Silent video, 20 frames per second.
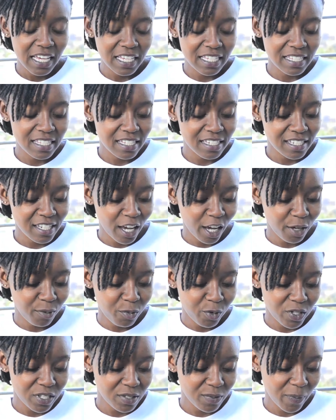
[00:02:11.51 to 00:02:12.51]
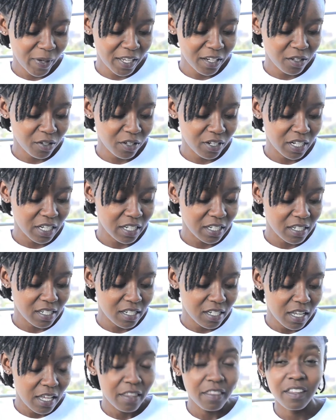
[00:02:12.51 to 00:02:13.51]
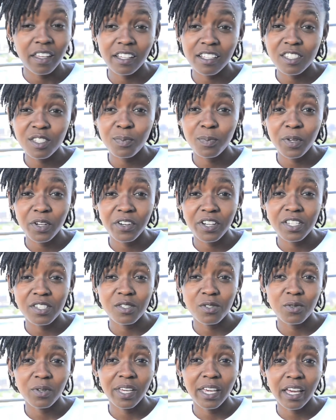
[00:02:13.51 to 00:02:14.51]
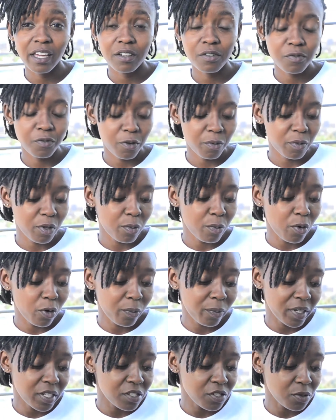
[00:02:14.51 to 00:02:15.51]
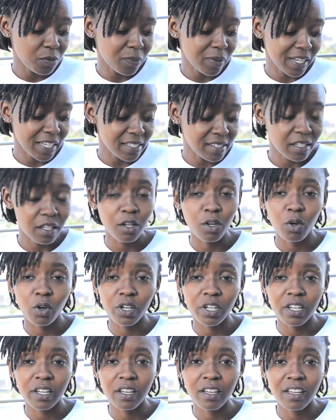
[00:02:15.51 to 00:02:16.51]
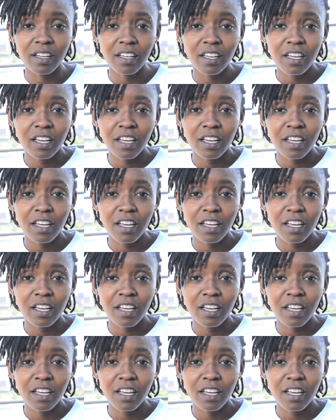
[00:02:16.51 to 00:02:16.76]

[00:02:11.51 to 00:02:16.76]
Is the time we spend on it, the experience you get from the moment you place an order.